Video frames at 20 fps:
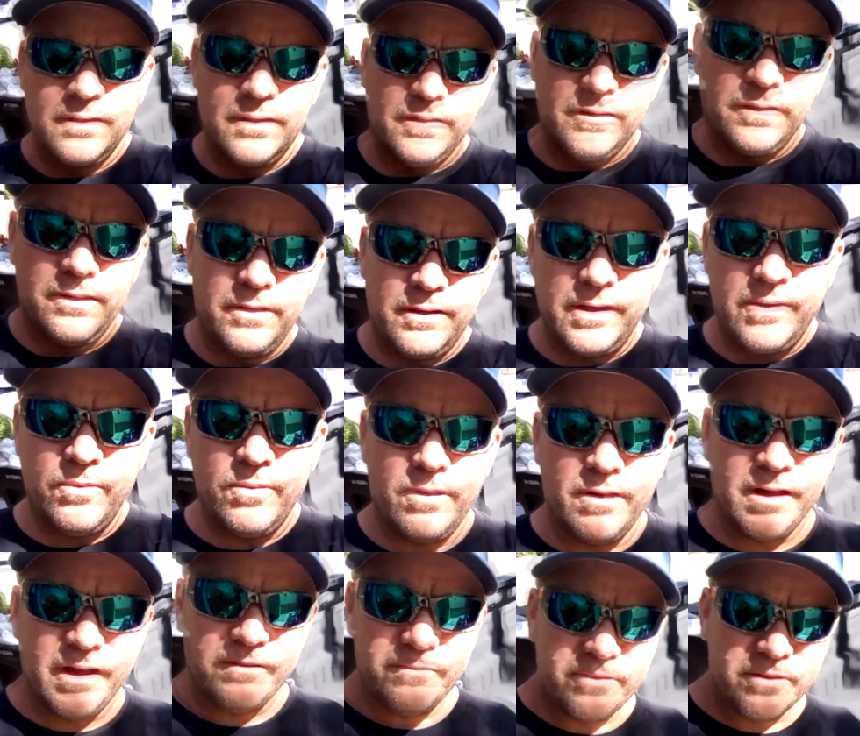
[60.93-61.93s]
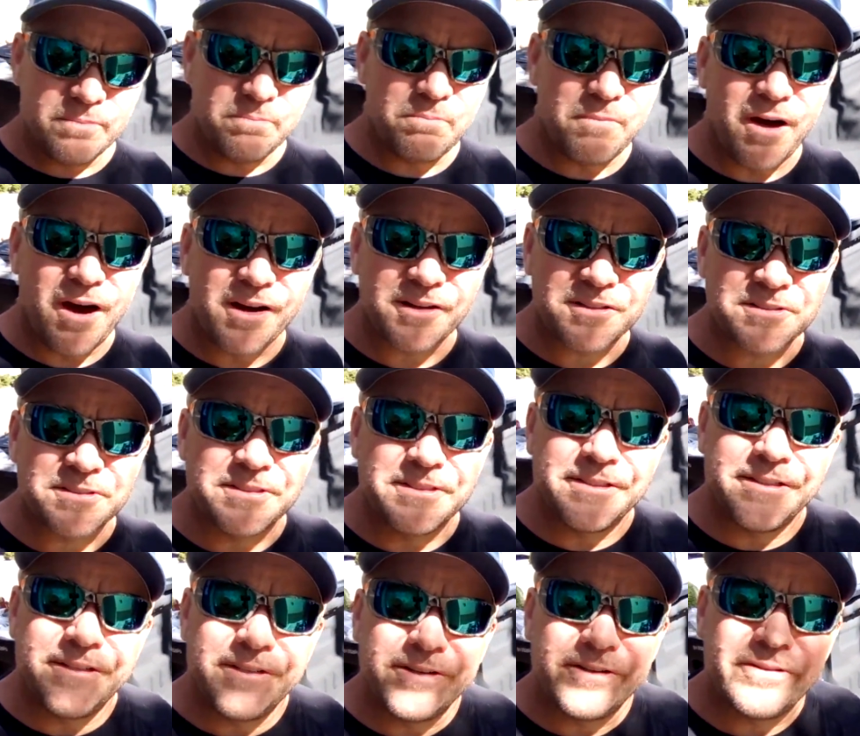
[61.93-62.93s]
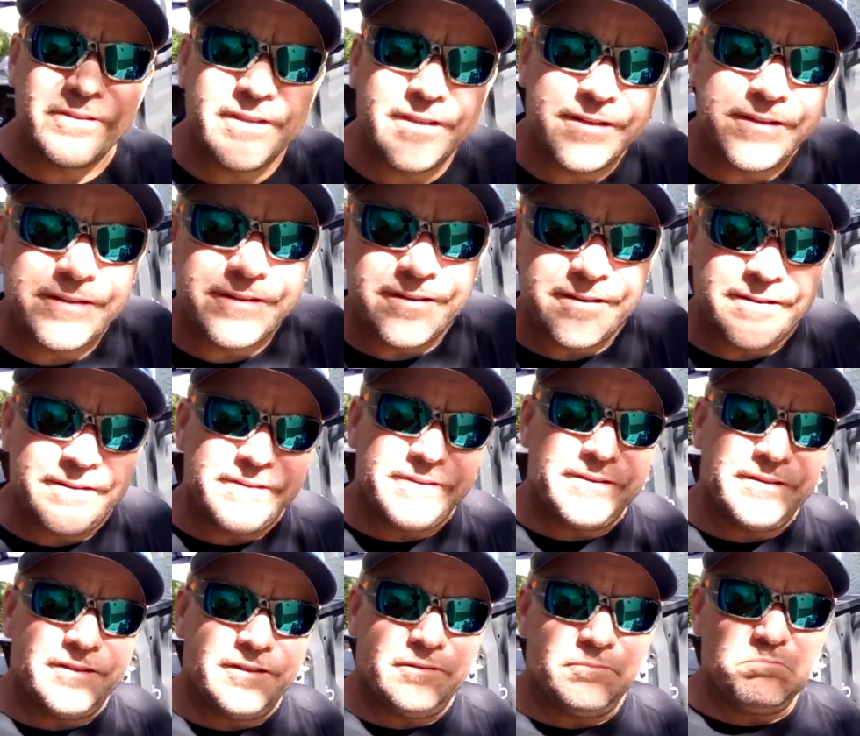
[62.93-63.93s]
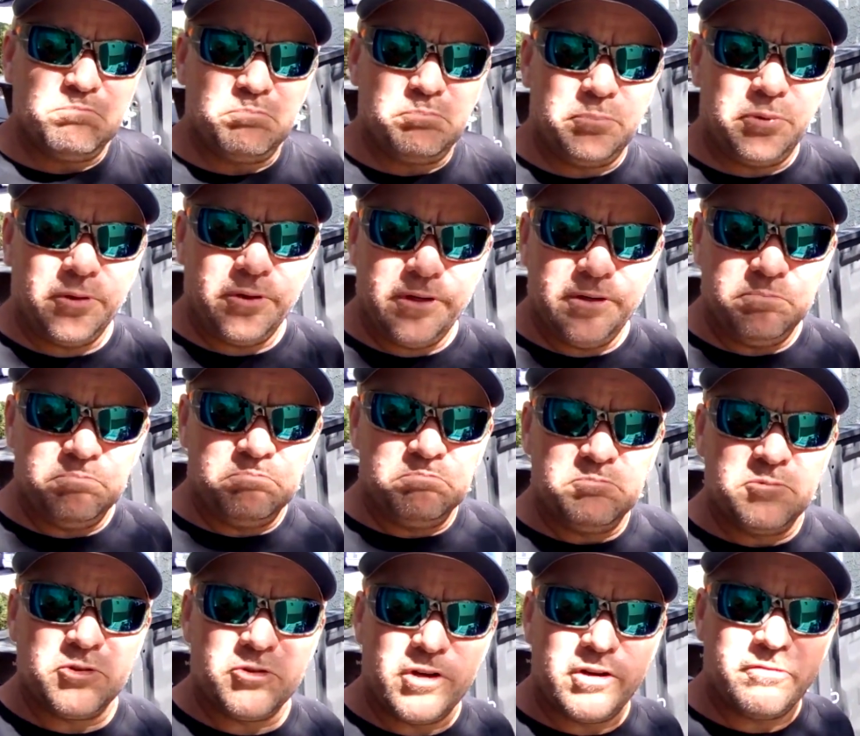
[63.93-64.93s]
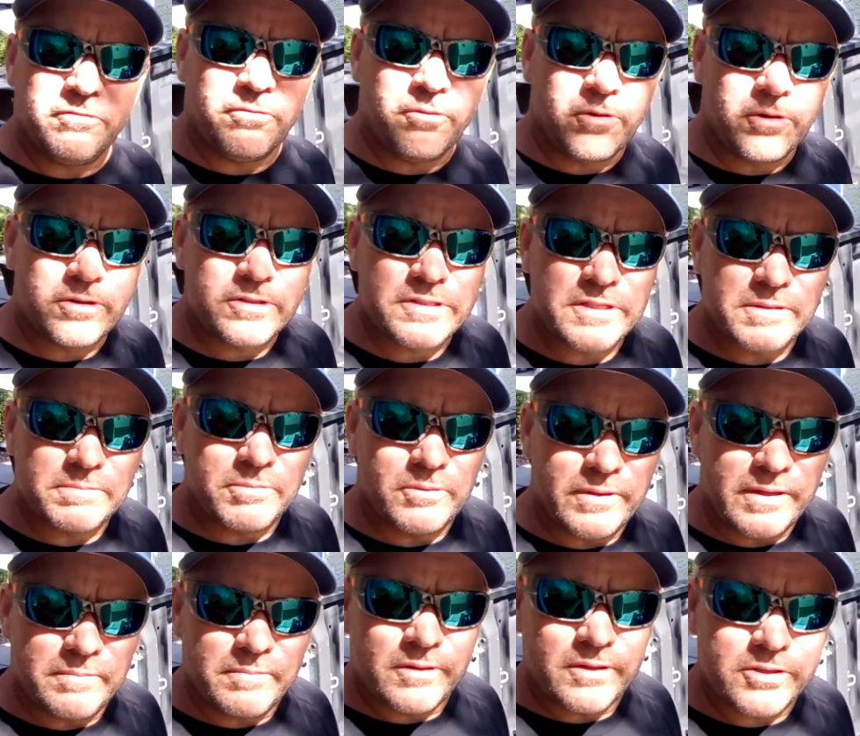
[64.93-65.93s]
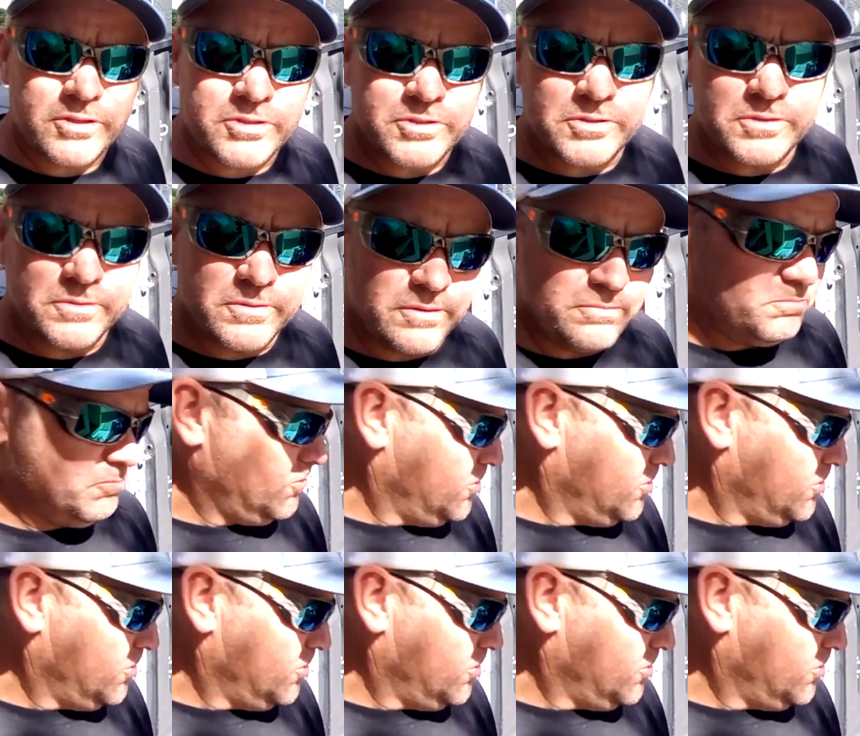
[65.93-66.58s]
Alright, well, I've unboxed it here, and pretty straightforward, simple, ain't much to it.